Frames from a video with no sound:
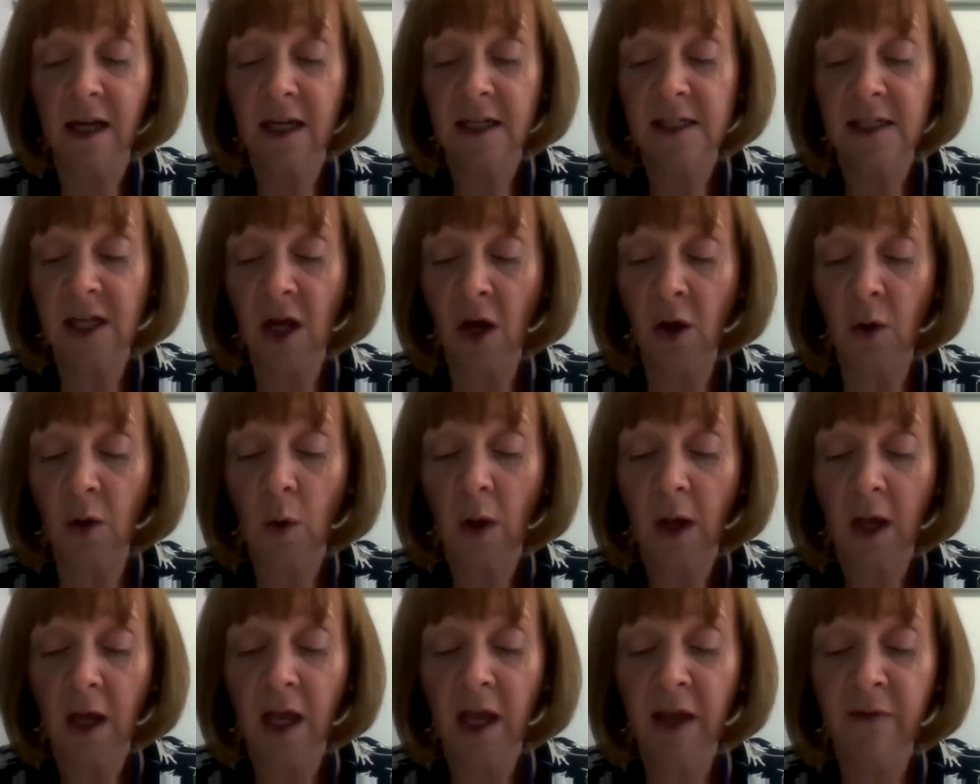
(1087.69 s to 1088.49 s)
So
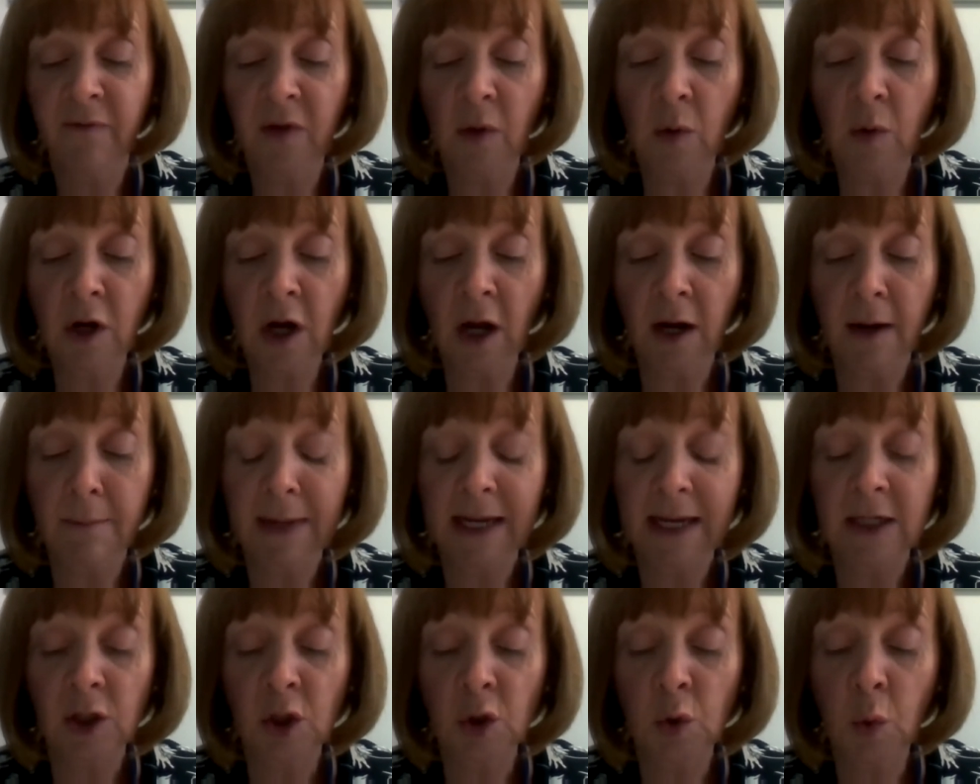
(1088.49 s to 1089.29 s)
if you're going to
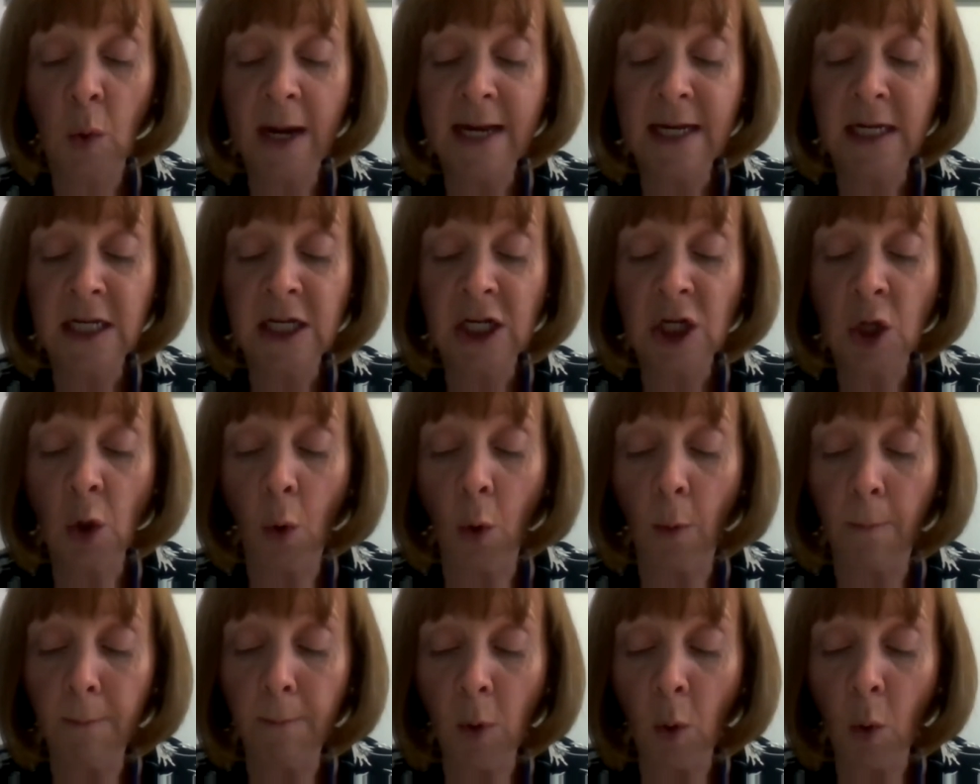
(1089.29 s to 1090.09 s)
make 20
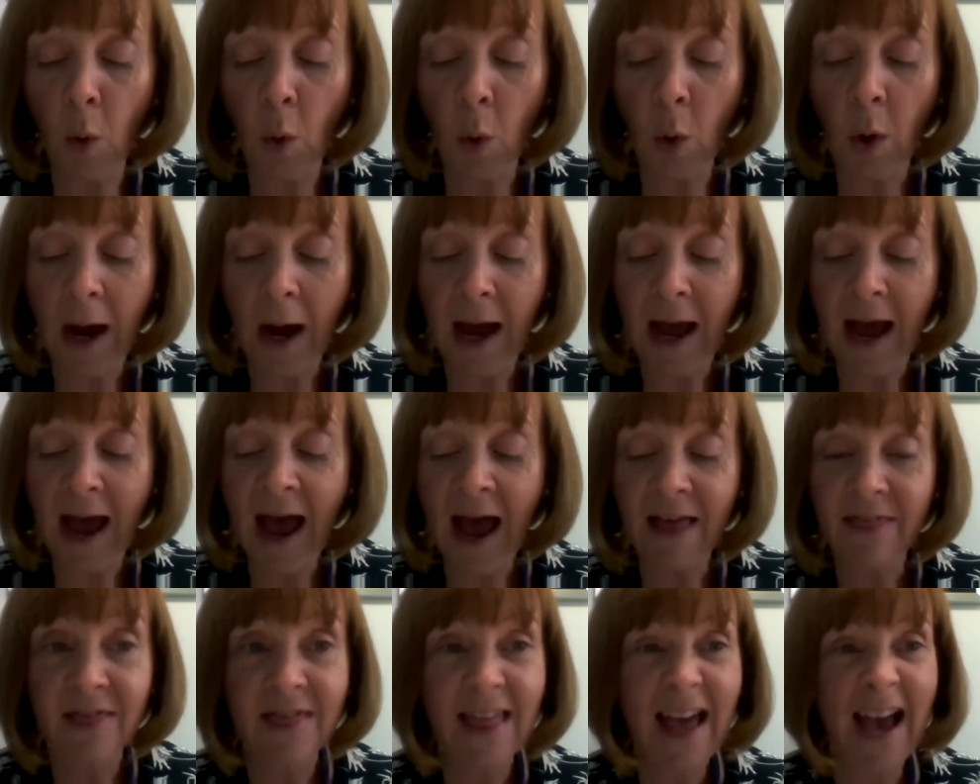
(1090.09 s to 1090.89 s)
or more
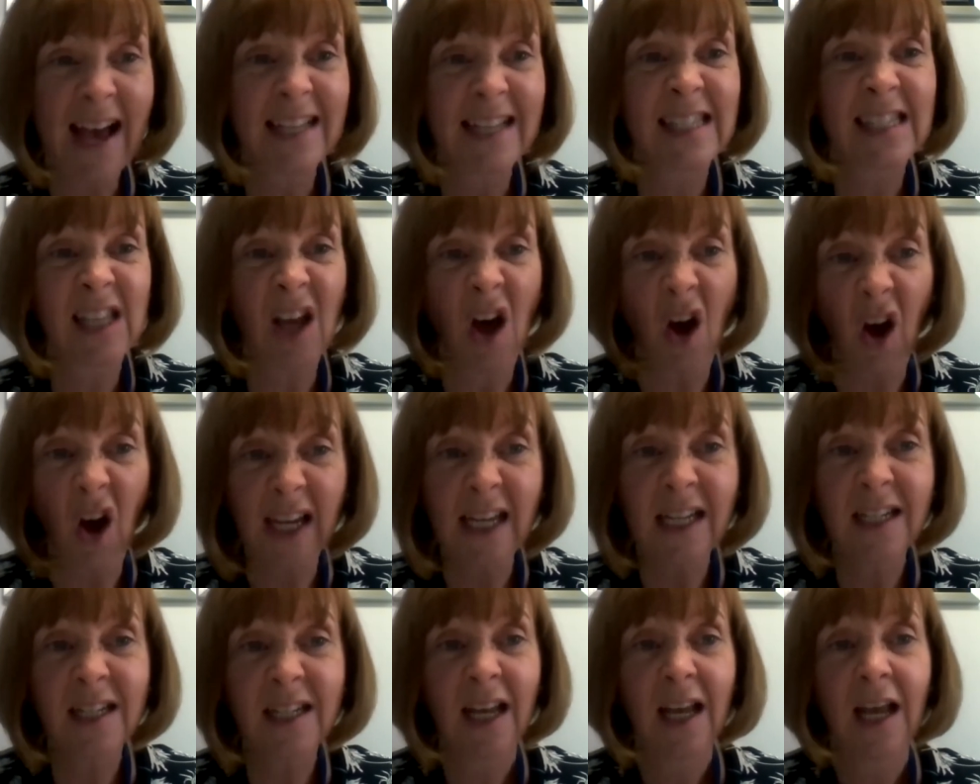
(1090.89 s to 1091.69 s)
at that
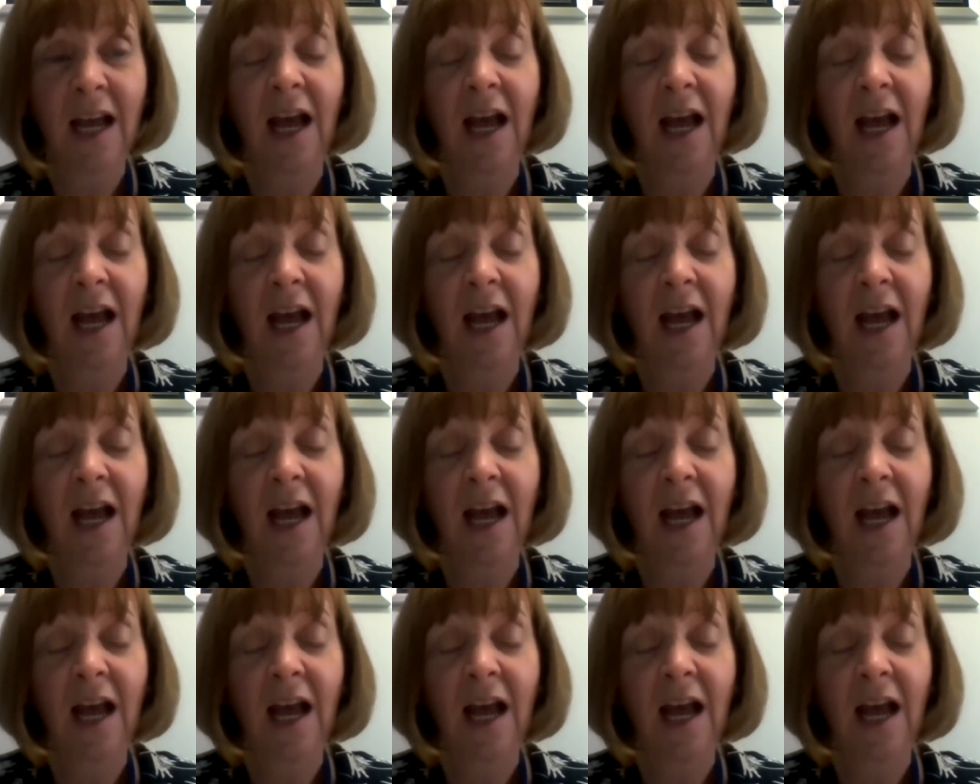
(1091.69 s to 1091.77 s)
site,